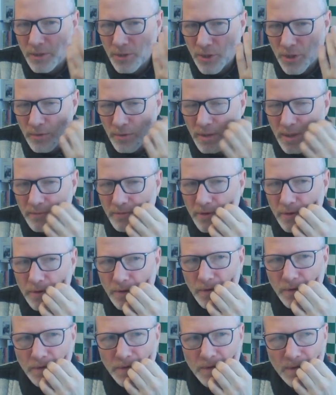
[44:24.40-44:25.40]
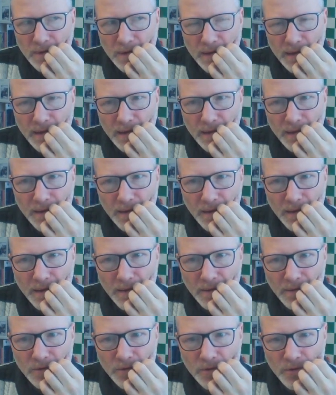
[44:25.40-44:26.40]
so difficult
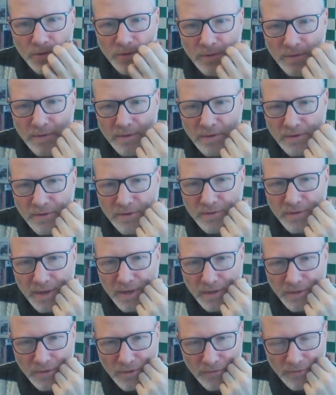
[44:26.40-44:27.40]
that Jonathan tried to